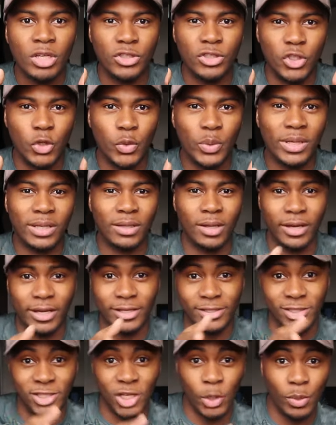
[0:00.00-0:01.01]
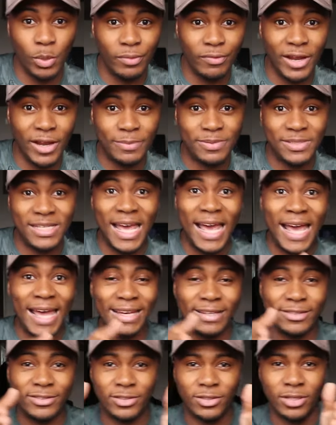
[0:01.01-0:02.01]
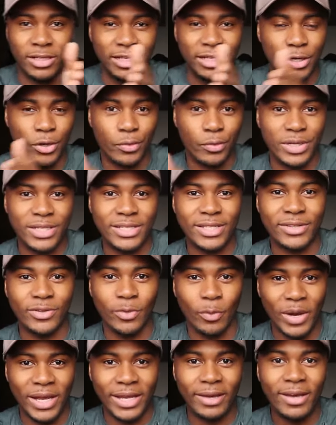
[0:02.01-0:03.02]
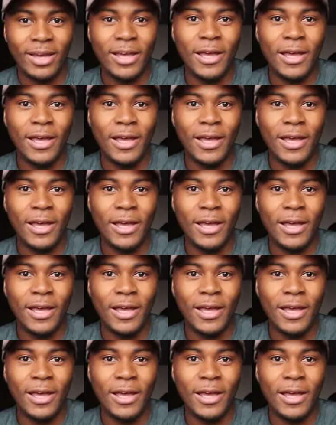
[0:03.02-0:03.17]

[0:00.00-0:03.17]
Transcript: doing like a slower reps and increasing the weight,